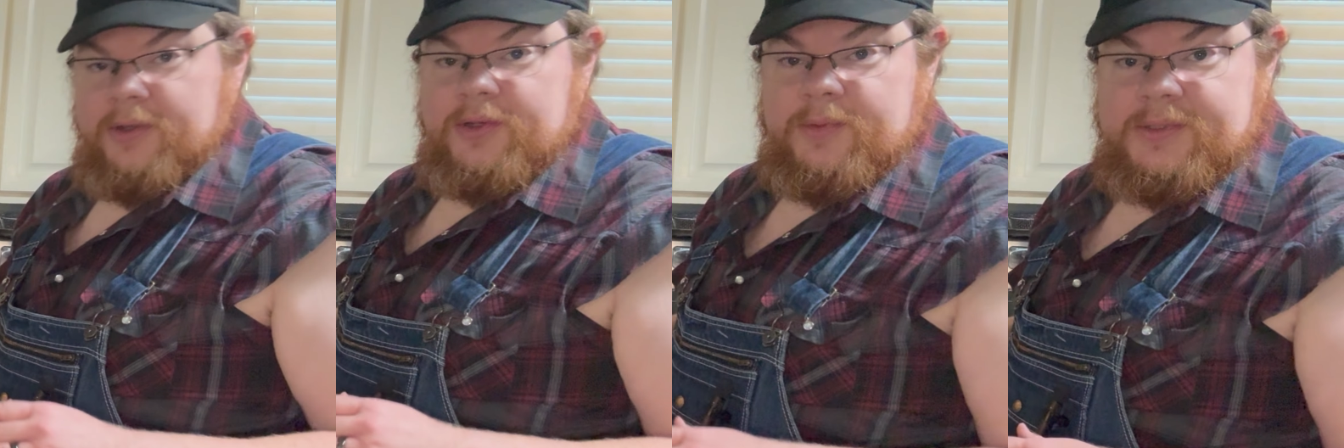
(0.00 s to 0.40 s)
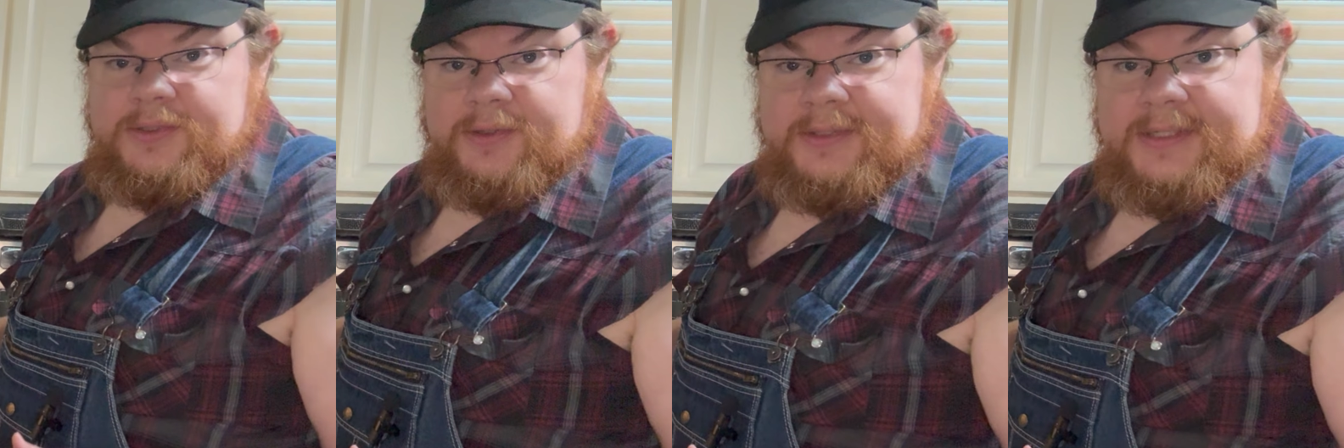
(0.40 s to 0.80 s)
You want to
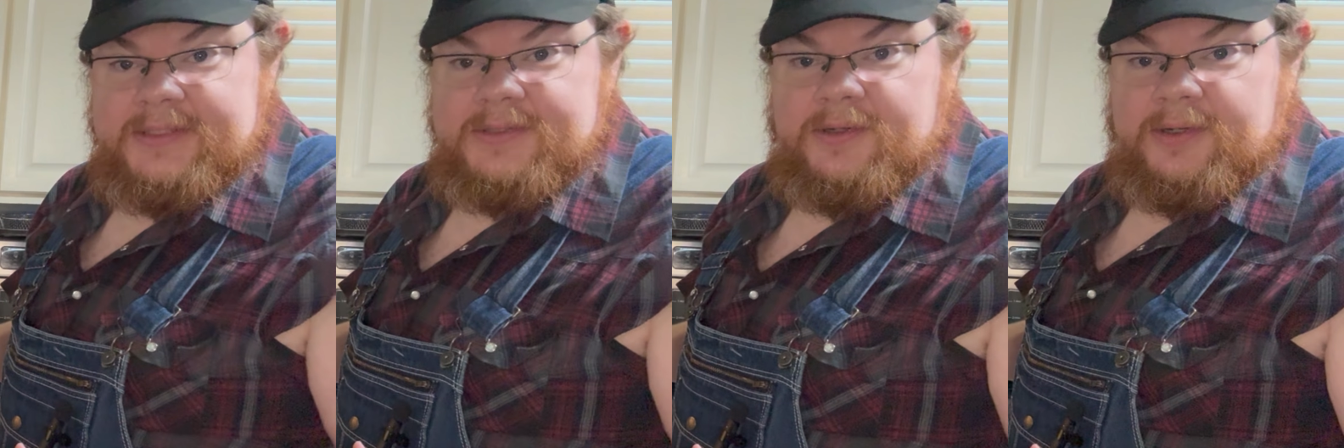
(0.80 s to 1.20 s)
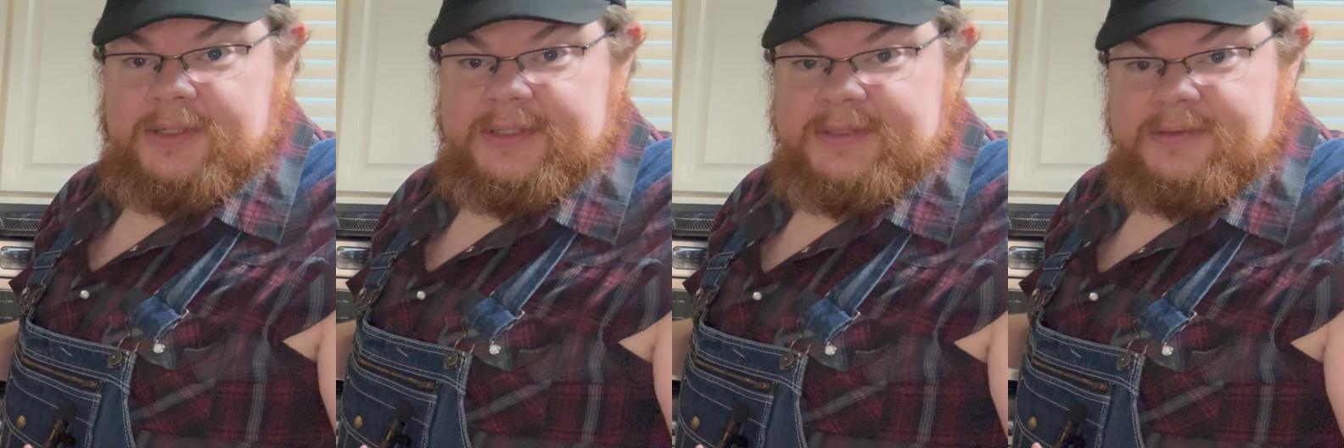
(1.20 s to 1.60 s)
start this
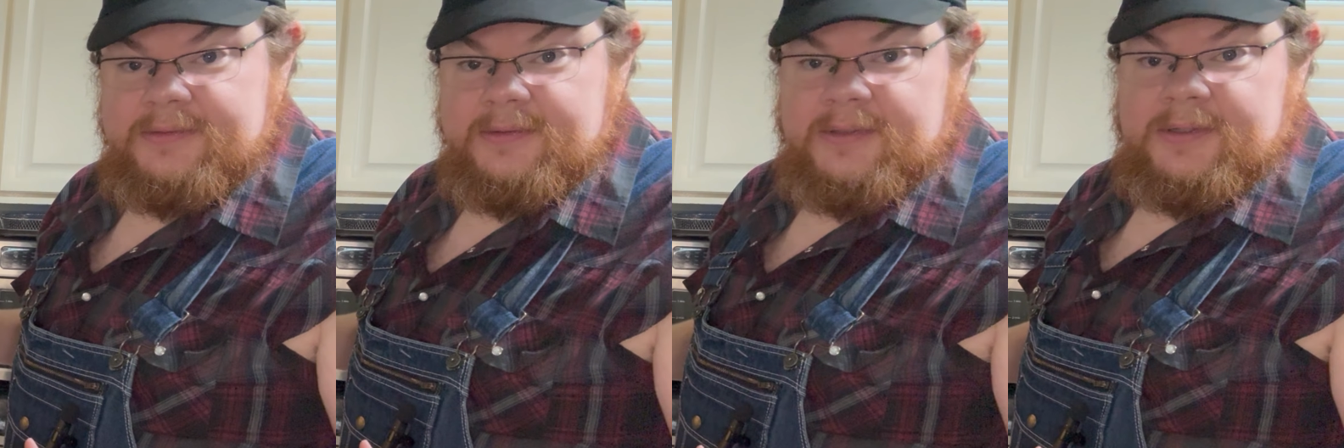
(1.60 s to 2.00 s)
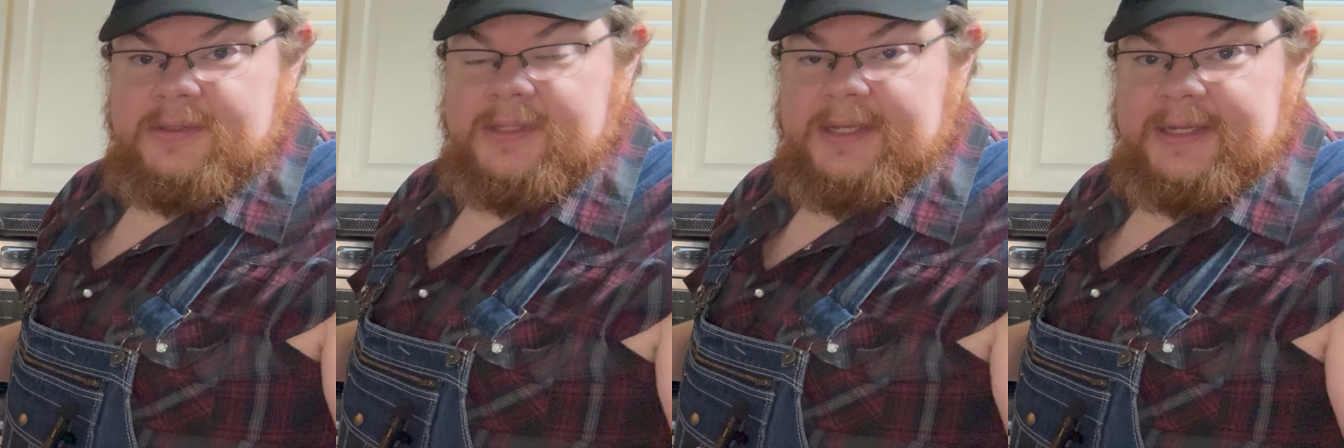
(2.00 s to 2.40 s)
on
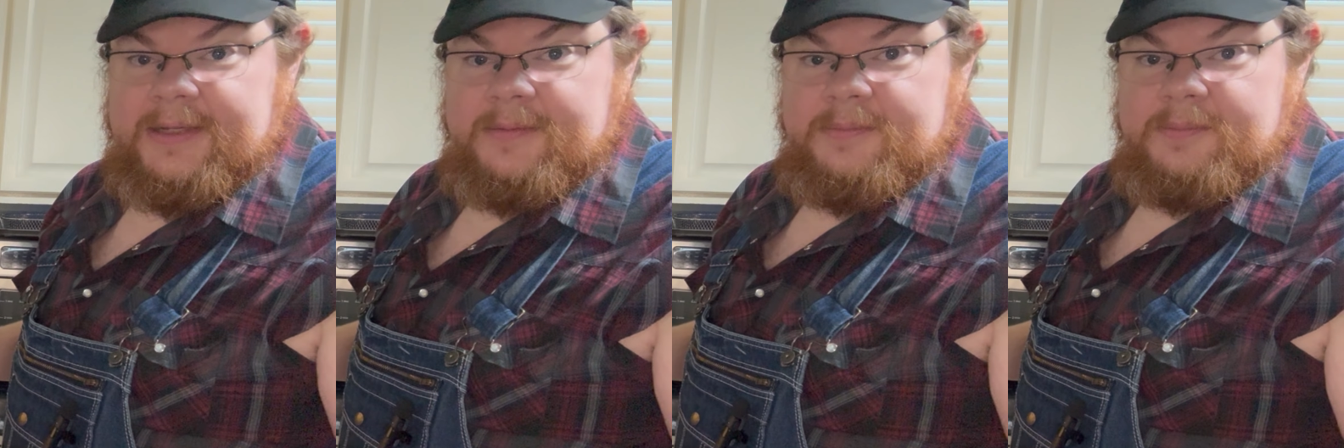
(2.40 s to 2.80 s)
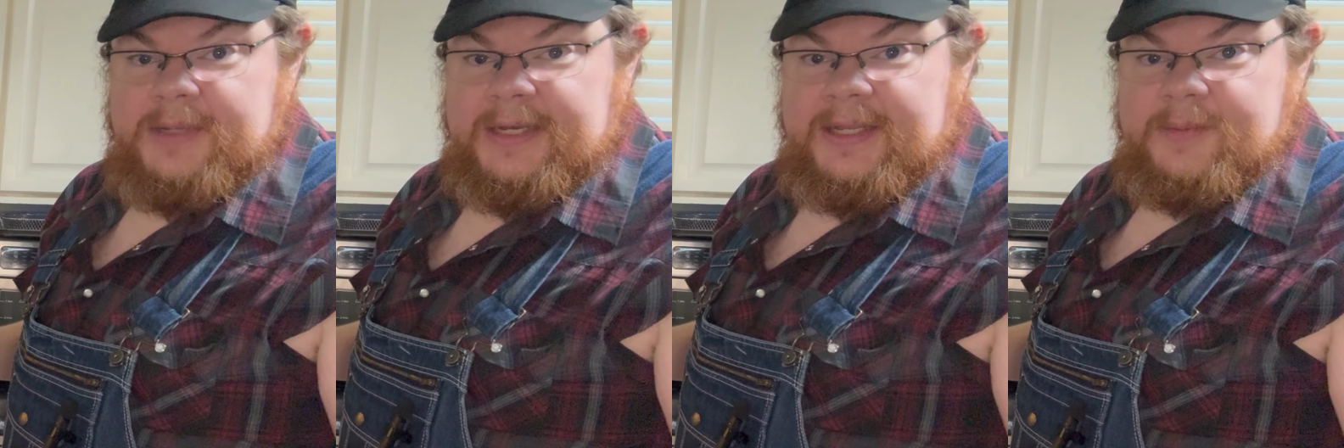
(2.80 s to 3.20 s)
like
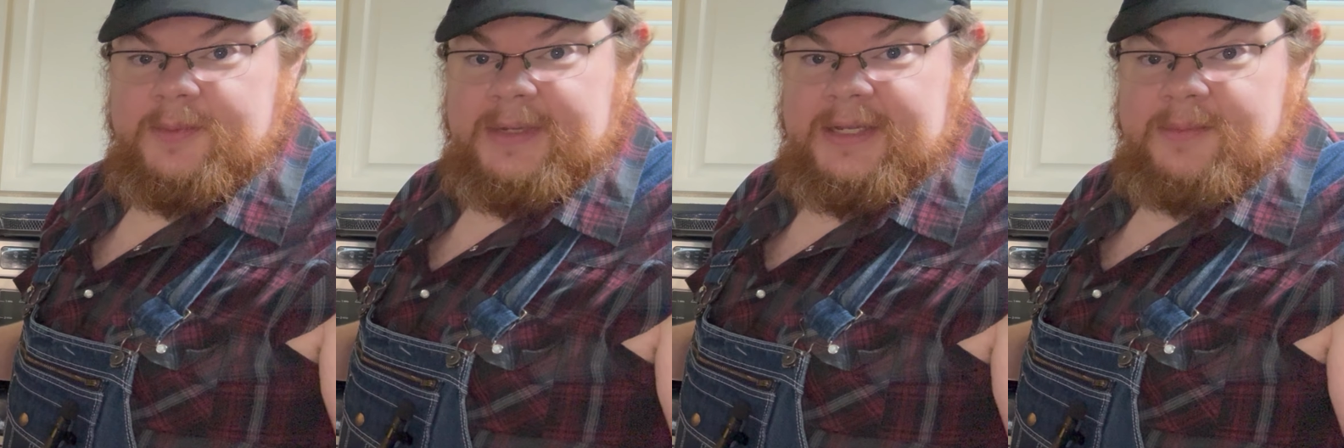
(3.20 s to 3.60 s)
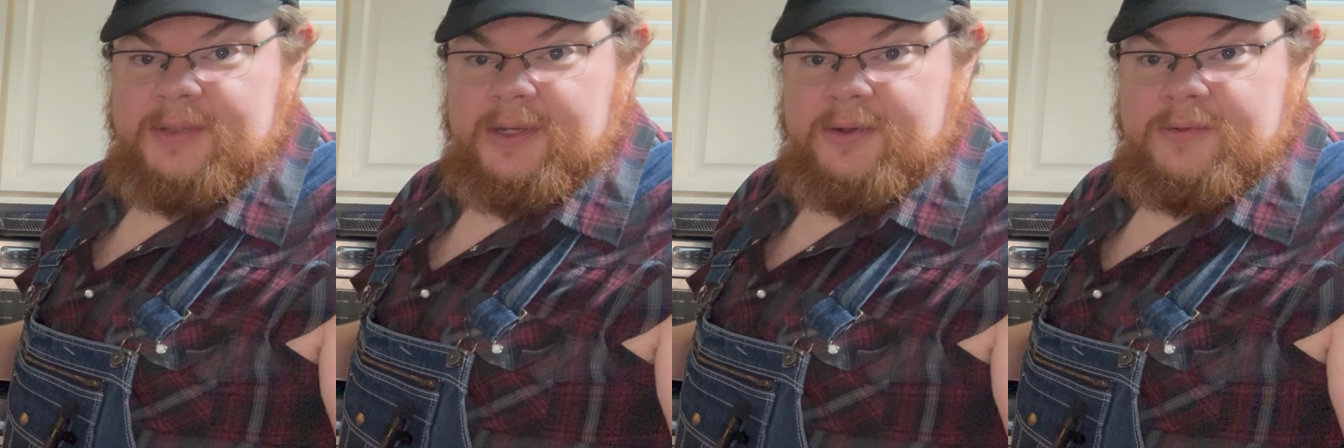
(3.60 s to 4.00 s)
medium to medium
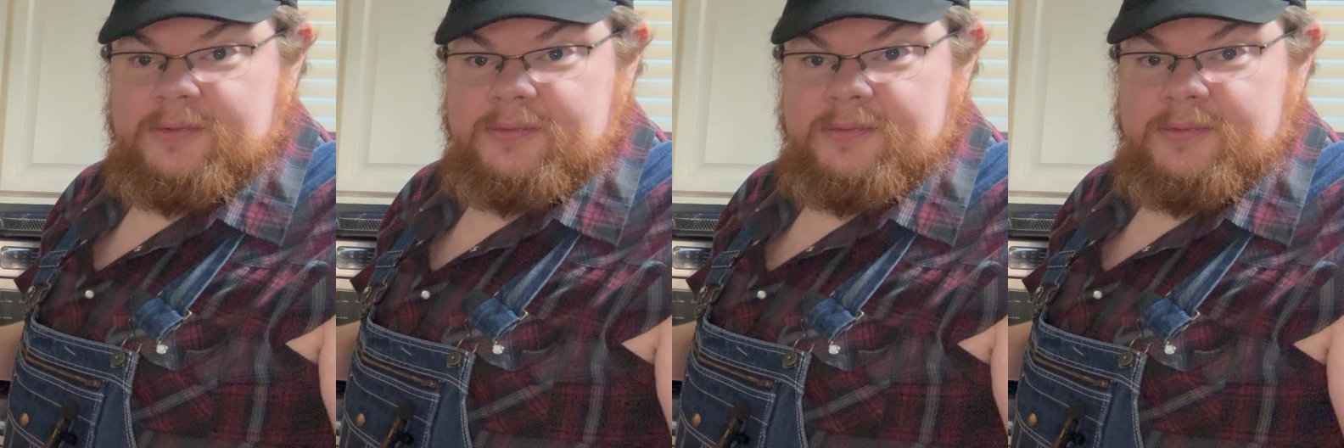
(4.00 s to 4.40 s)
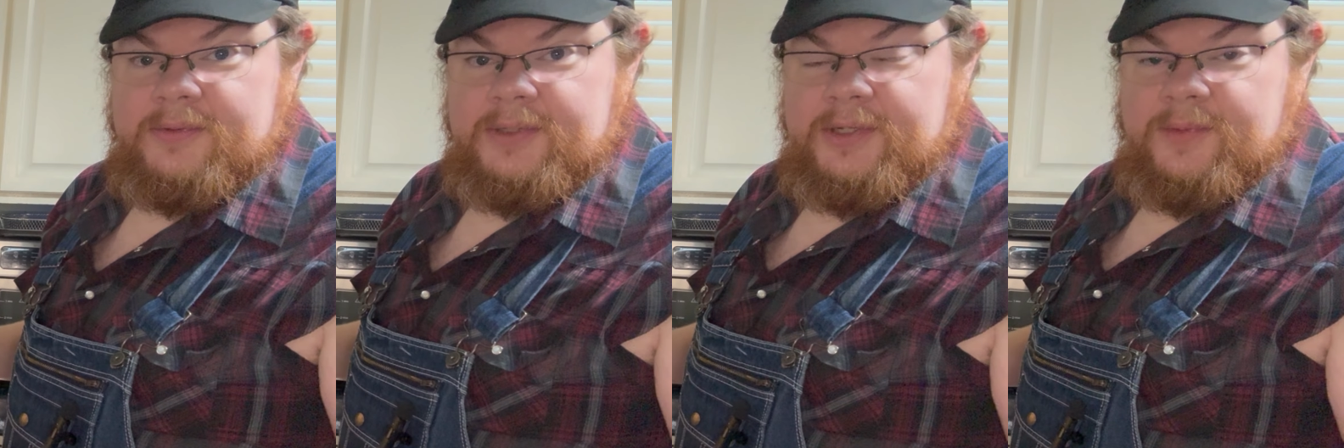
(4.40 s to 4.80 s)
low.
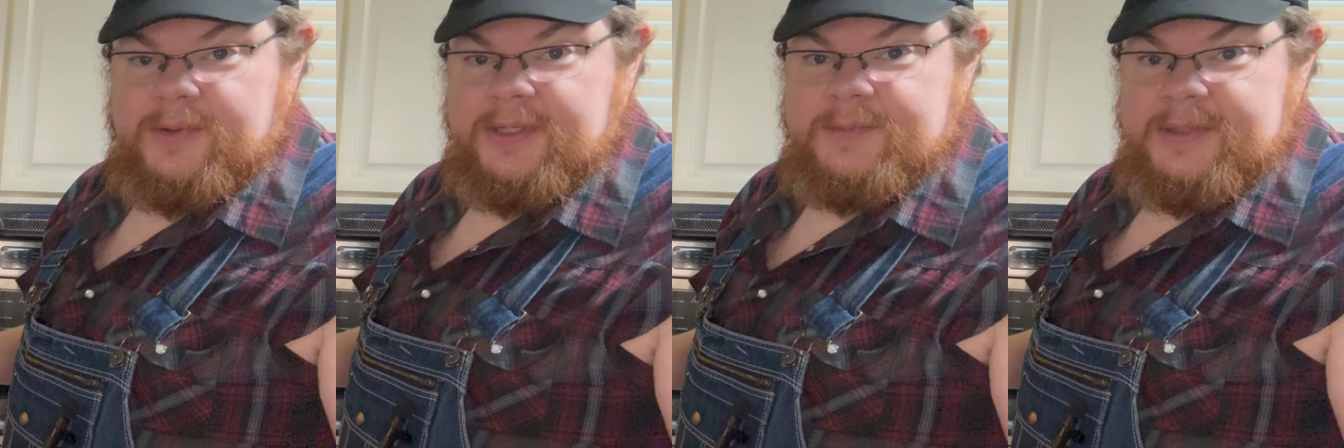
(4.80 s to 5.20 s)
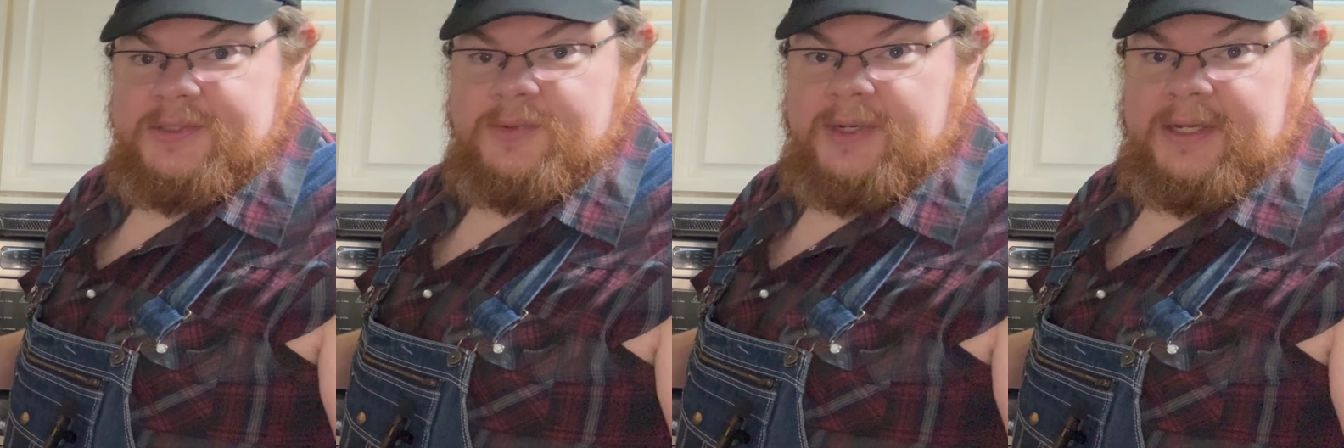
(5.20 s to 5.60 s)
You don't want it to be
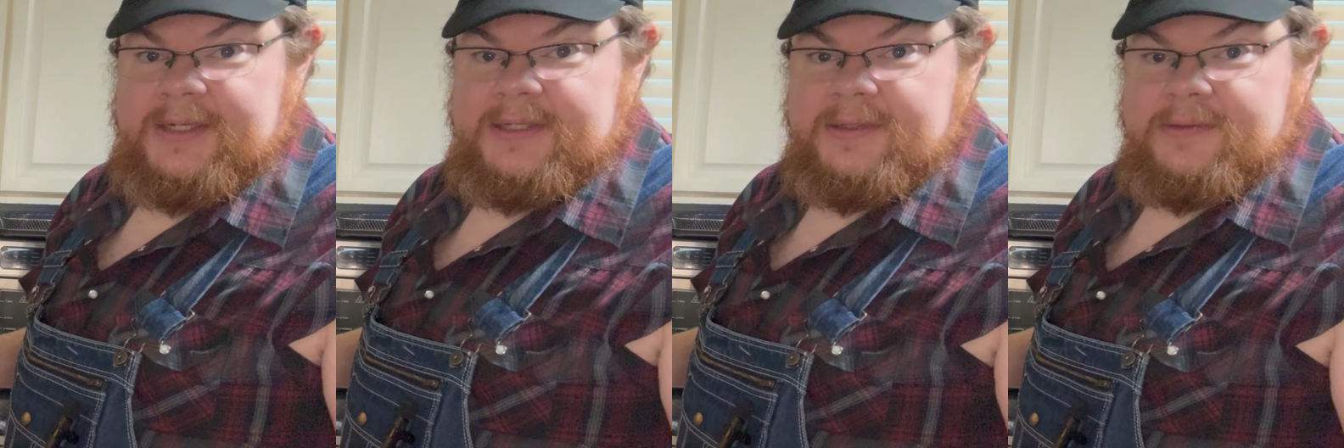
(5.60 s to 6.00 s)
too high